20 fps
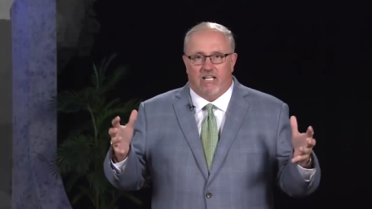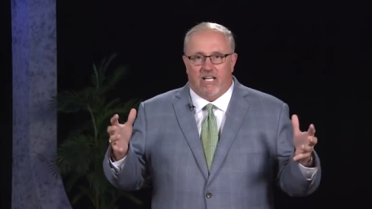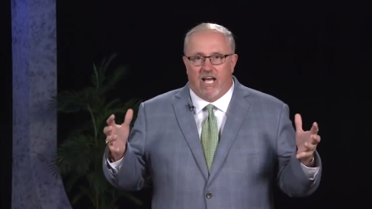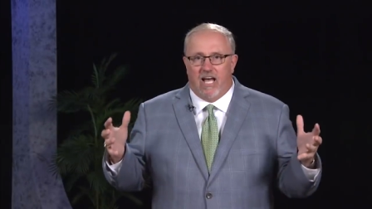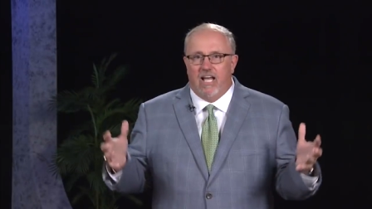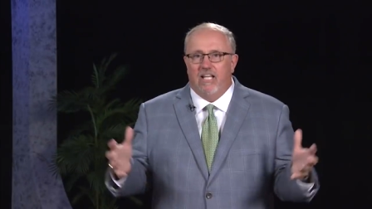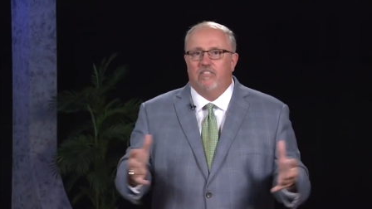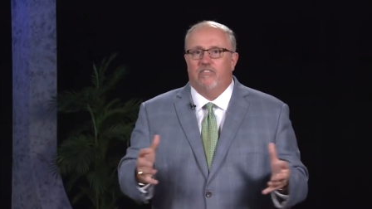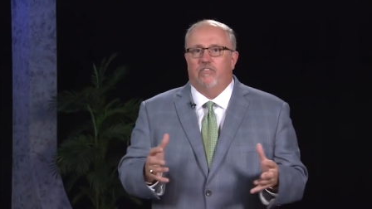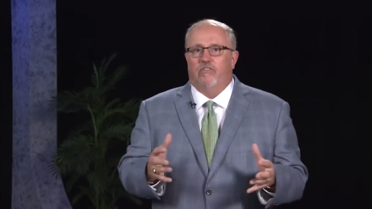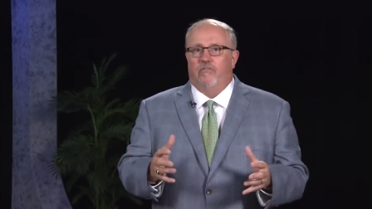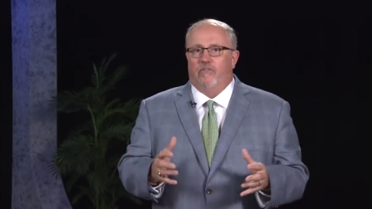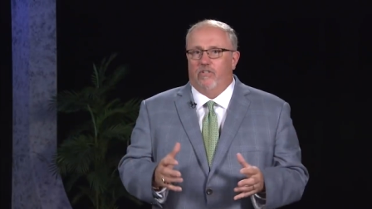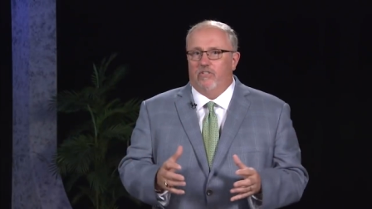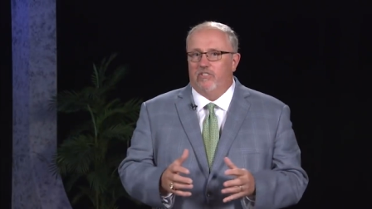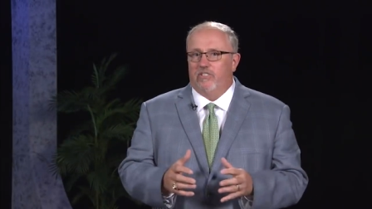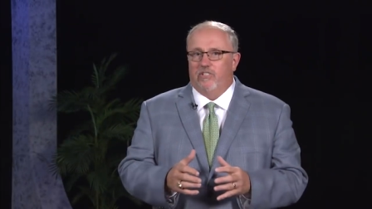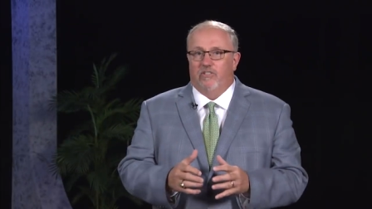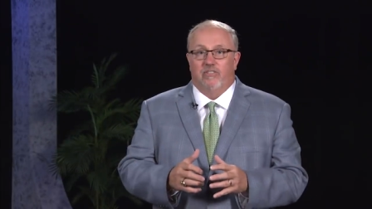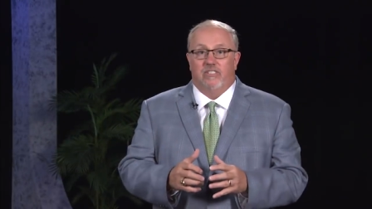
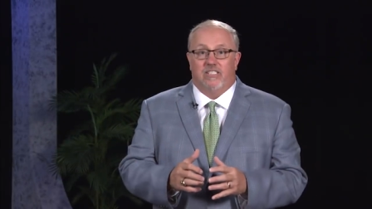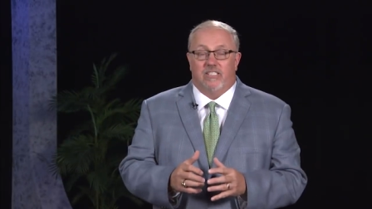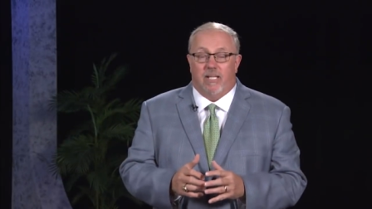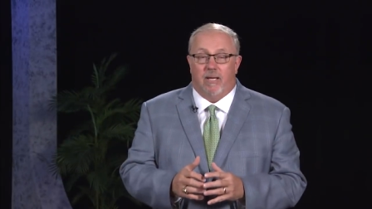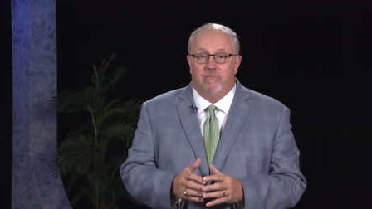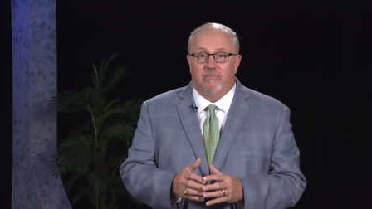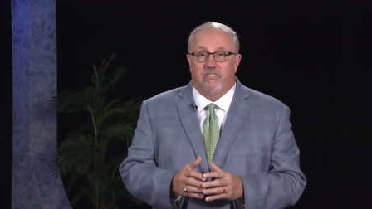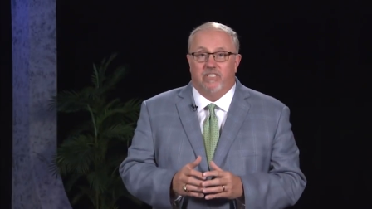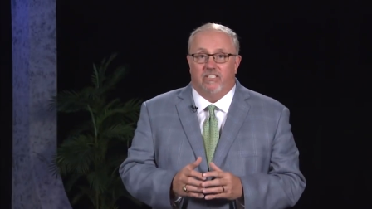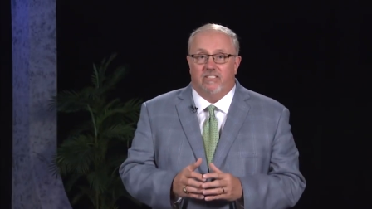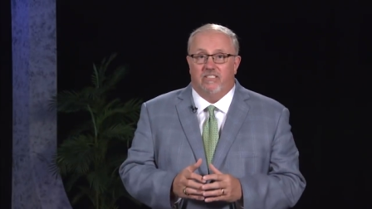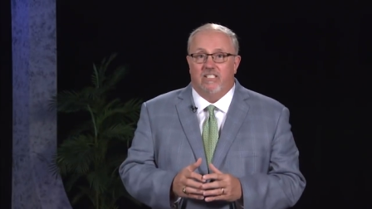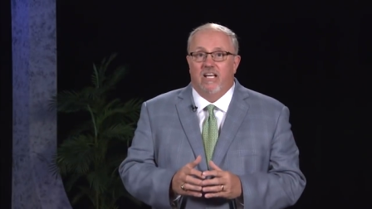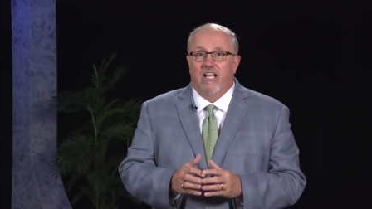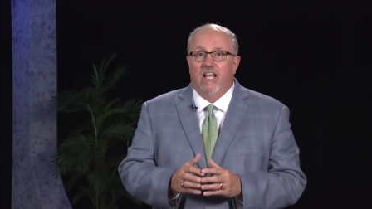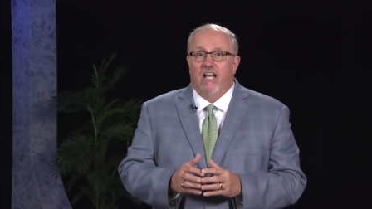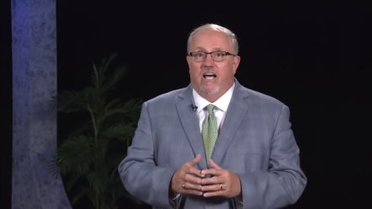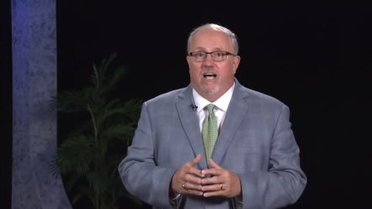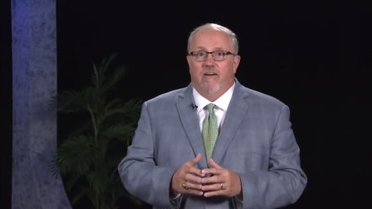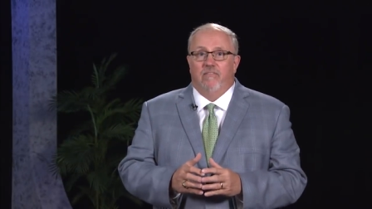controversial subjects
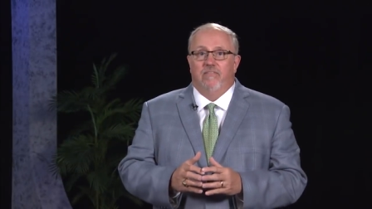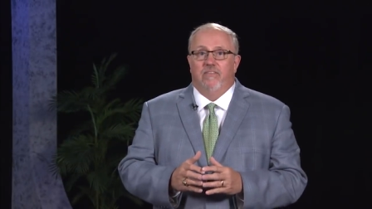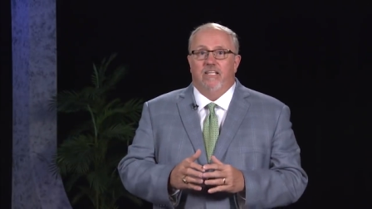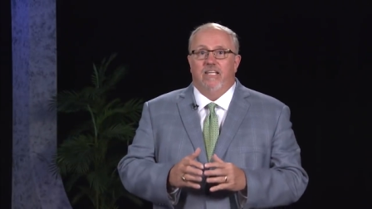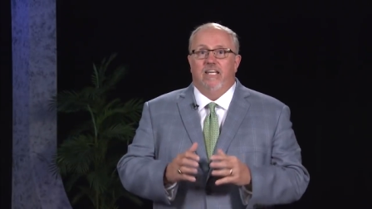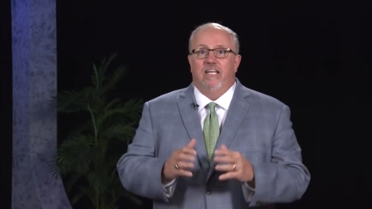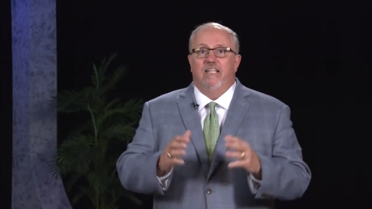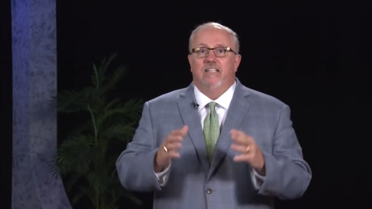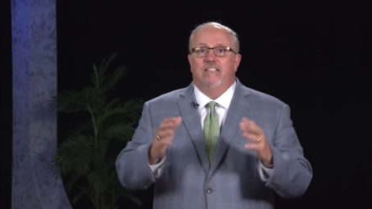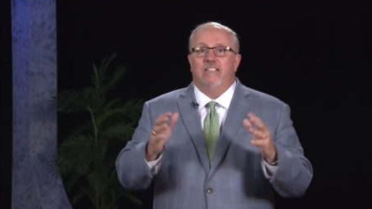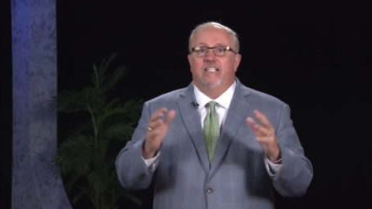of the end